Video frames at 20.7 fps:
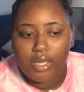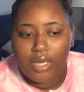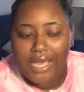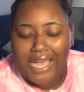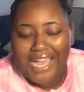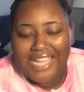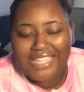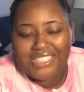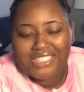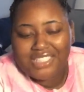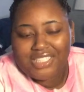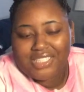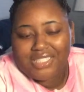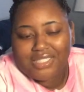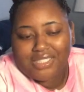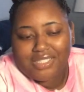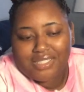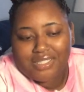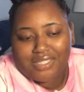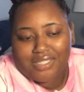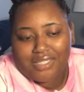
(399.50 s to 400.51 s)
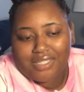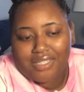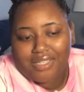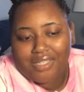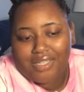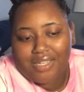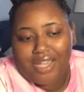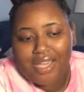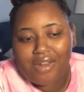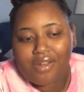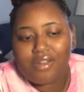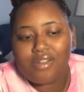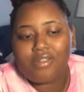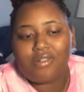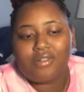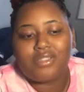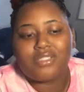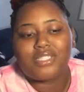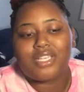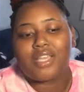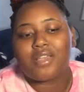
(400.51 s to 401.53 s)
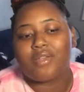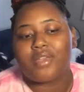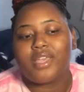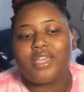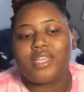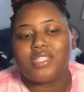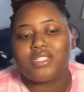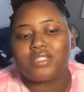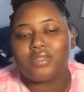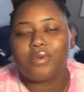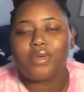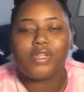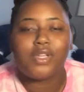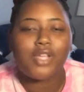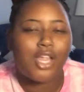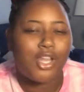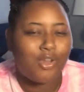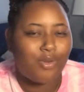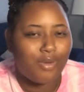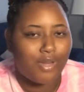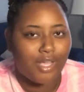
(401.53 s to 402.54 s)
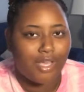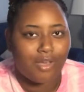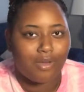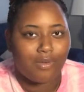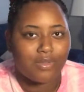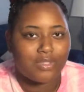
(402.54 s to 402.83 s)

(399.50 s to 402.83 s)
I don't know, it's like, okay, so what do I do now?